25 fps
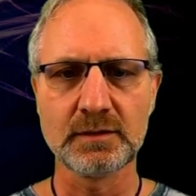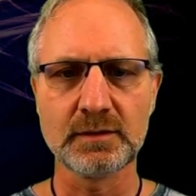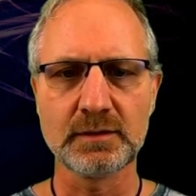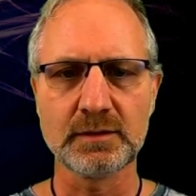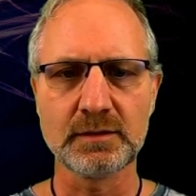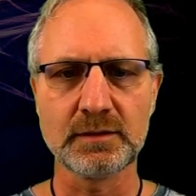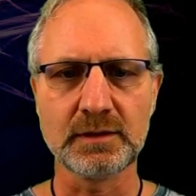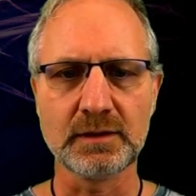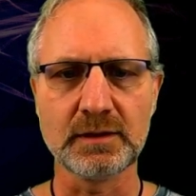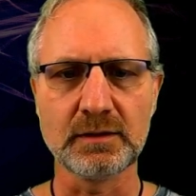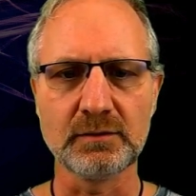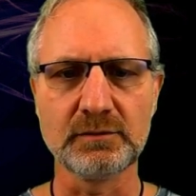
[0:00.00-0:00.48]

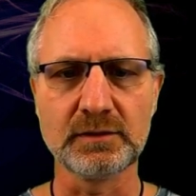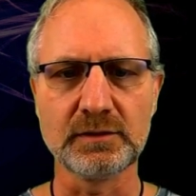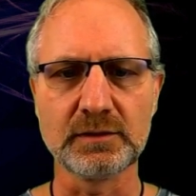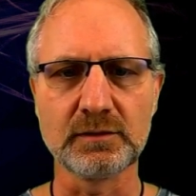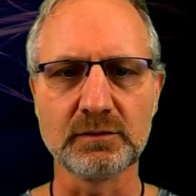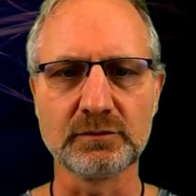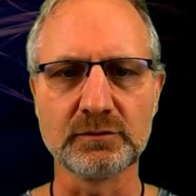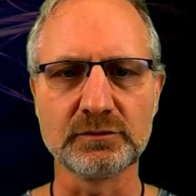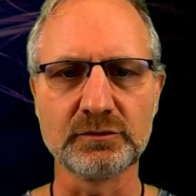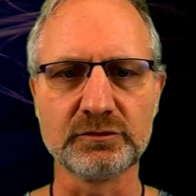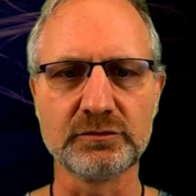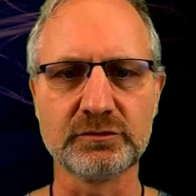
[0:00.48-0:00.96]
Now we're going
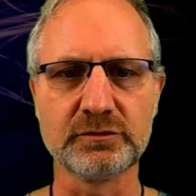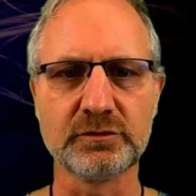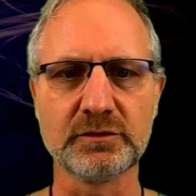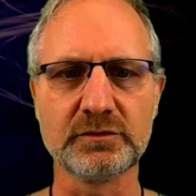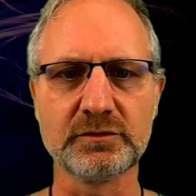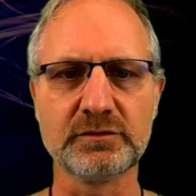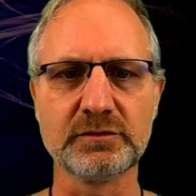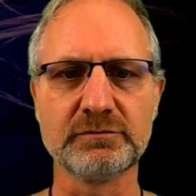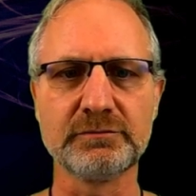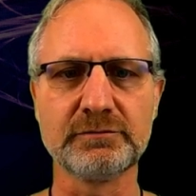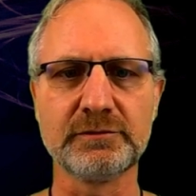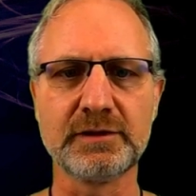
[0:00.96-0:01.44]
to search
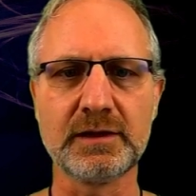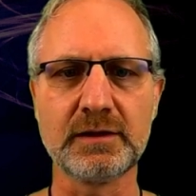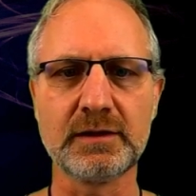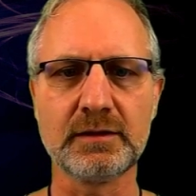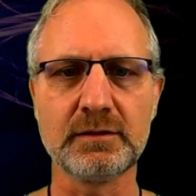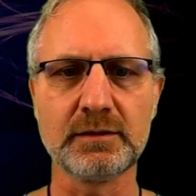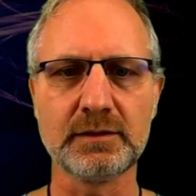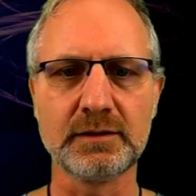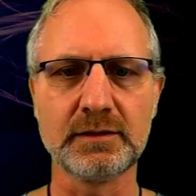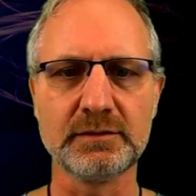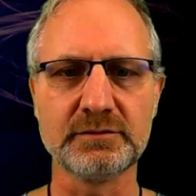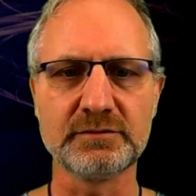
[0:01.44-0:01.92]
the file.
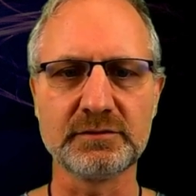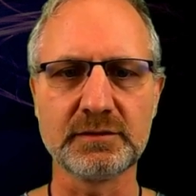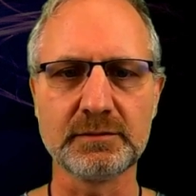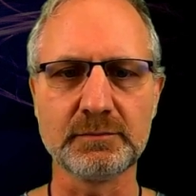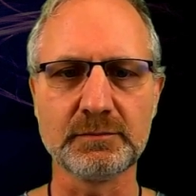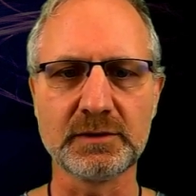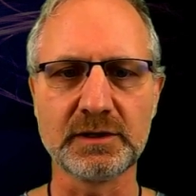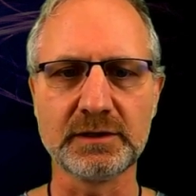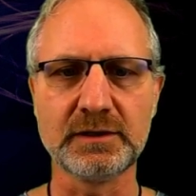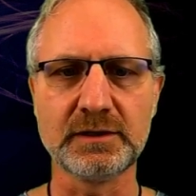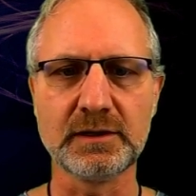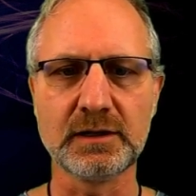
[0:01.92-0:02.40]
It's in
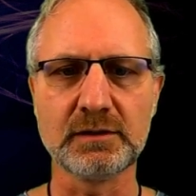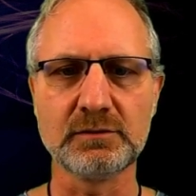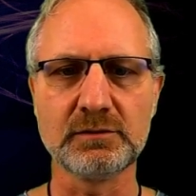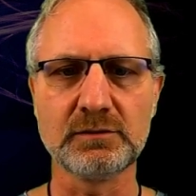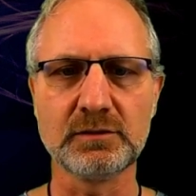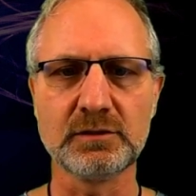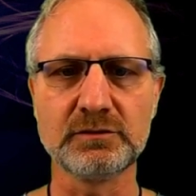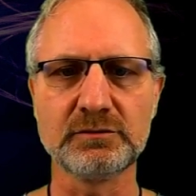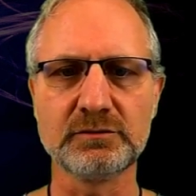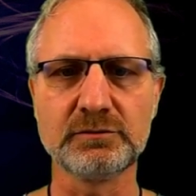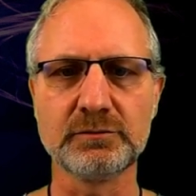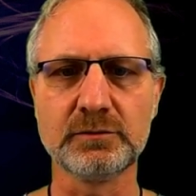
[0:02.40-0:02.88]
my
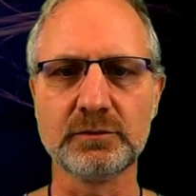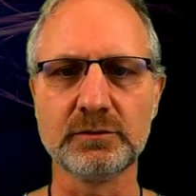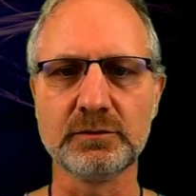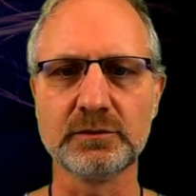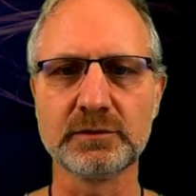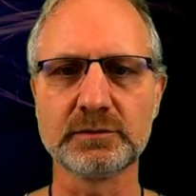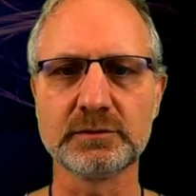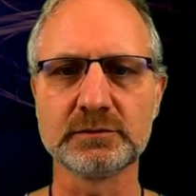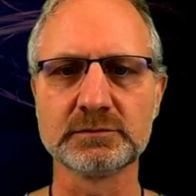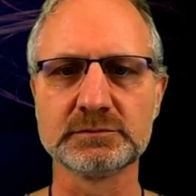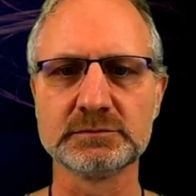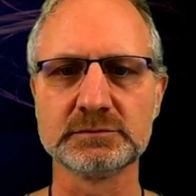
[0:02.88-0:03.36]
downloads
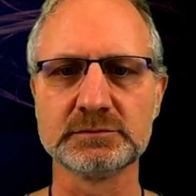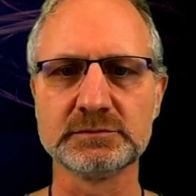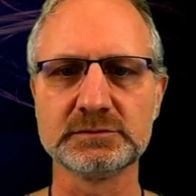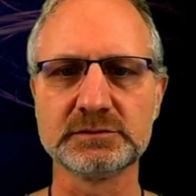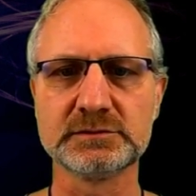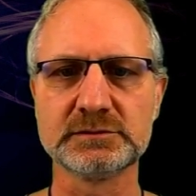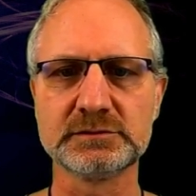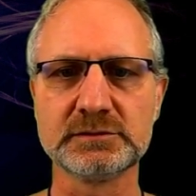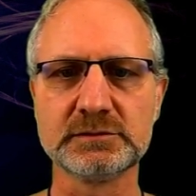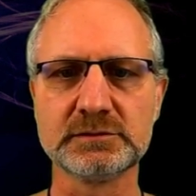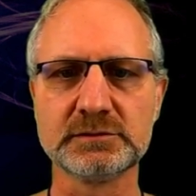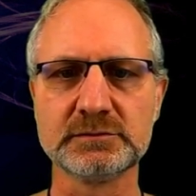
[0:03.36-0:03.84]
folder.
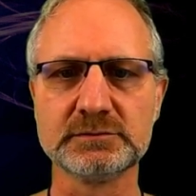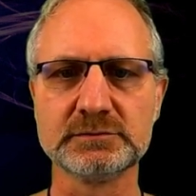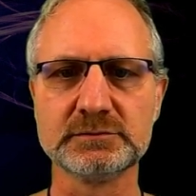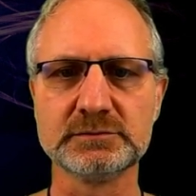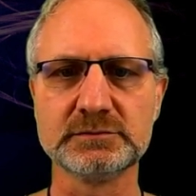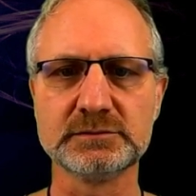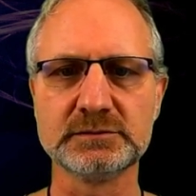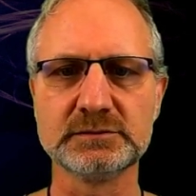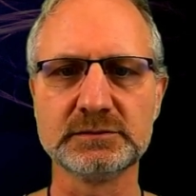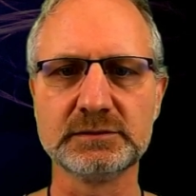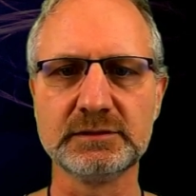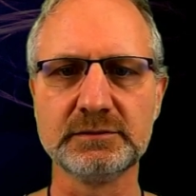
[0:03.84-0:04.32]
So
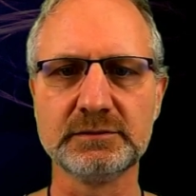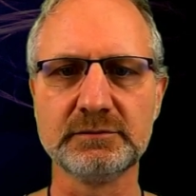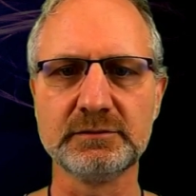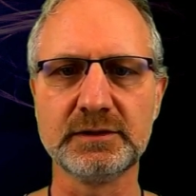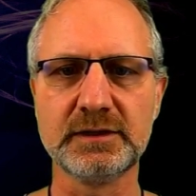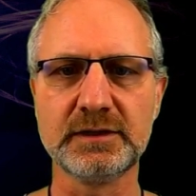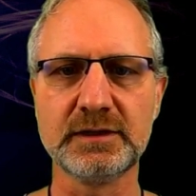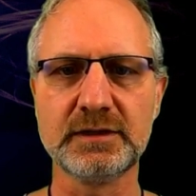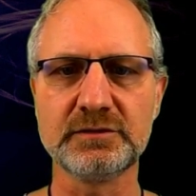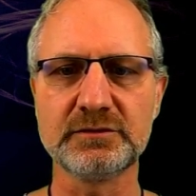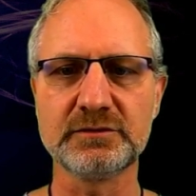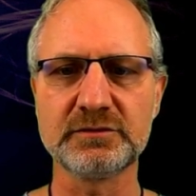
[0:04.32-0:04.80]
here it
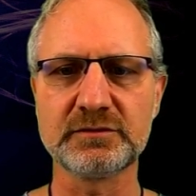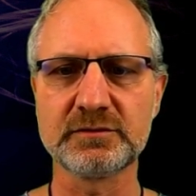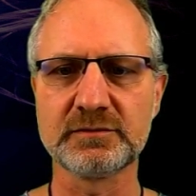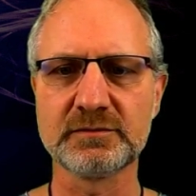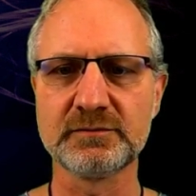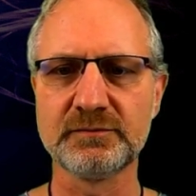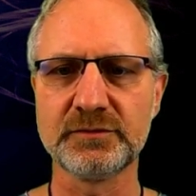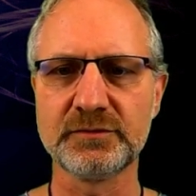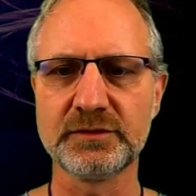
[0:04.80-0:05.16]
is.